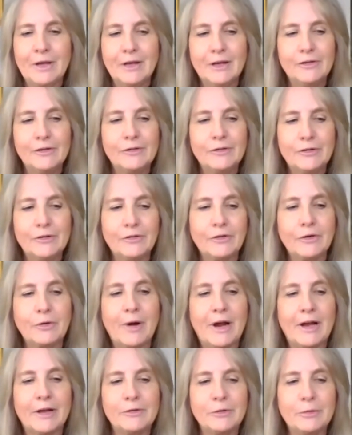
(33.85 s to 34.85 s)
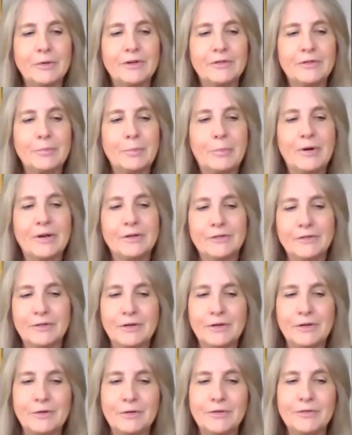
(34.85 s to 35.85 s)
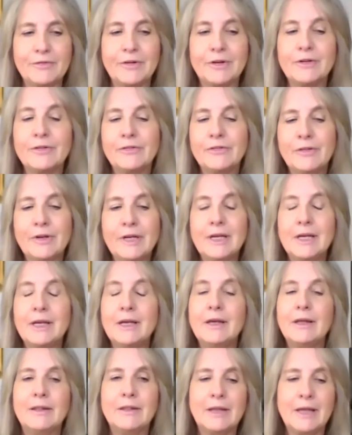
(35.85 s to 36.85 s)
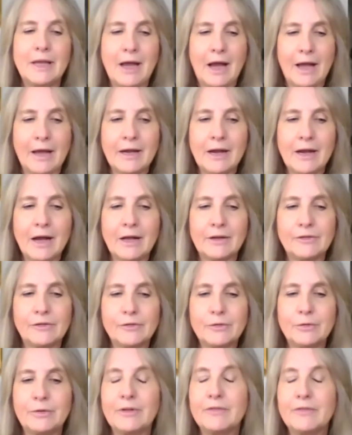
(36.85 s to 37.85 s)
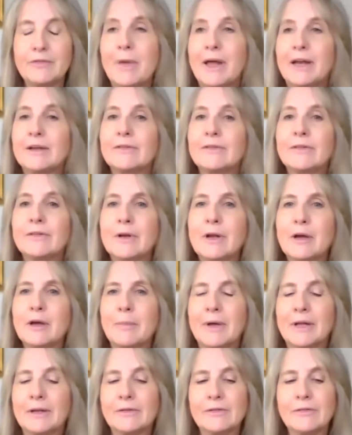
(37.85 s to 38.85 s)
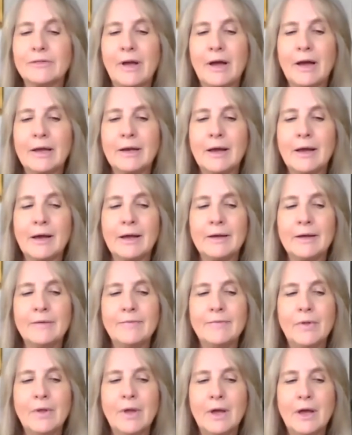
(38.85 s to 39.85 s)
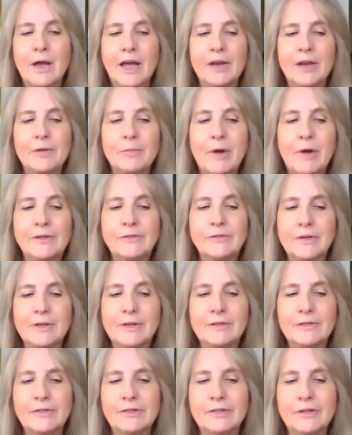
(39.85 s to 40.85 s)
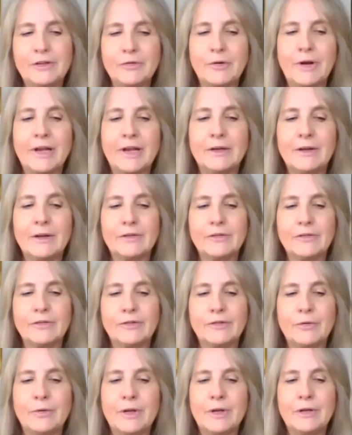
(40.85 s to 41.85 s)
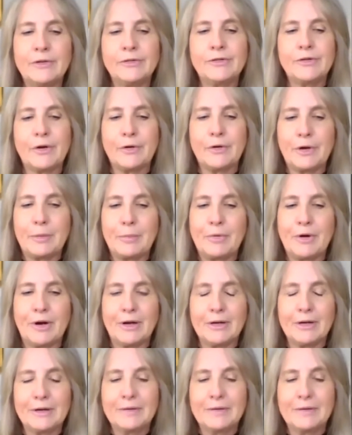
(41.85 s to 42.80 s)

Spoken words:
She's a graduate of Princeton University, the Icahn School of Medicine at Mount Sinai, and residency trained at SUNY Stony Brook.